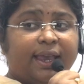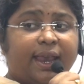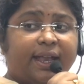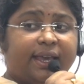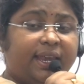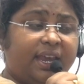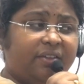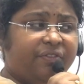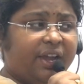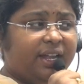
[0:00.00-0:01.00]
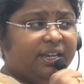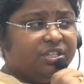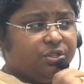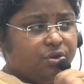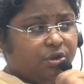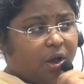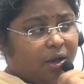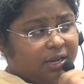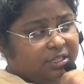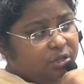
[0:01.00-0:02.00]
A Greenfield Institute
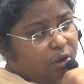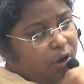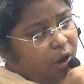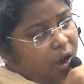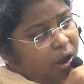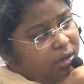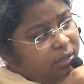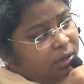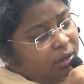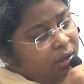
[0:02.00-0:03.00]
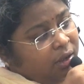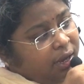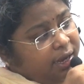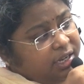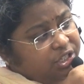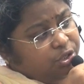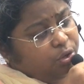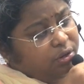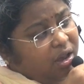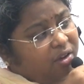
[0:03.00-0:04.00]
also got
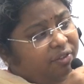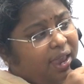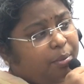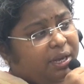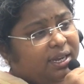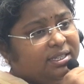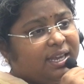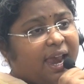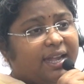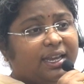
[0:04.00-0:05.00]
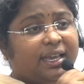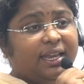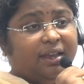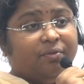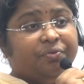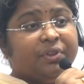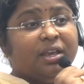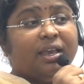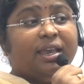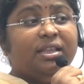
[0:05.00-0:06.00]
Institute of Eminence category.
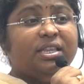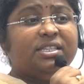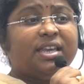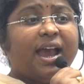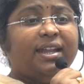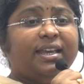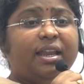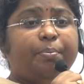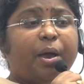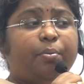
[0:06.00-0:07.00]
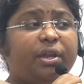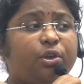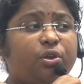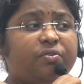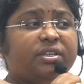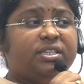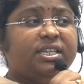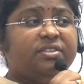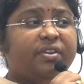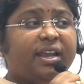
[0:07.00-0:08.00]
In this category, public
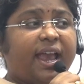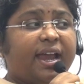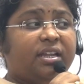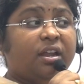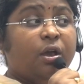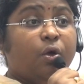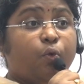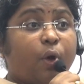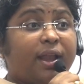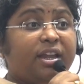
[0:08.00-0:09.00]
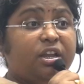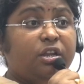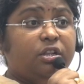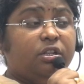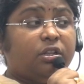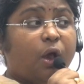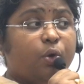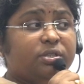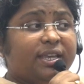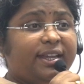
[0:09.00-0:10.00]
universities will get
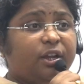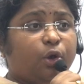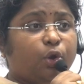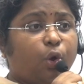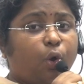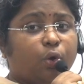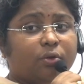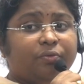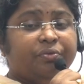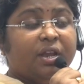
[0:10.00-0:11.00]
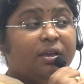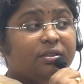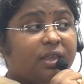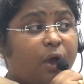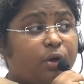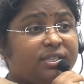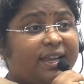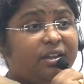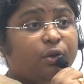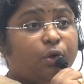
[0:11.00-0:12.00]
1000 crore.
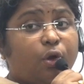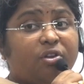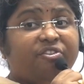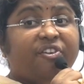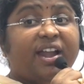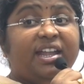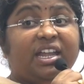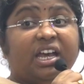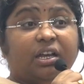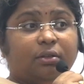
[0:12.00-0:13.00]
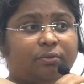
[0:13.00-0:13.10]
1000 crore fund,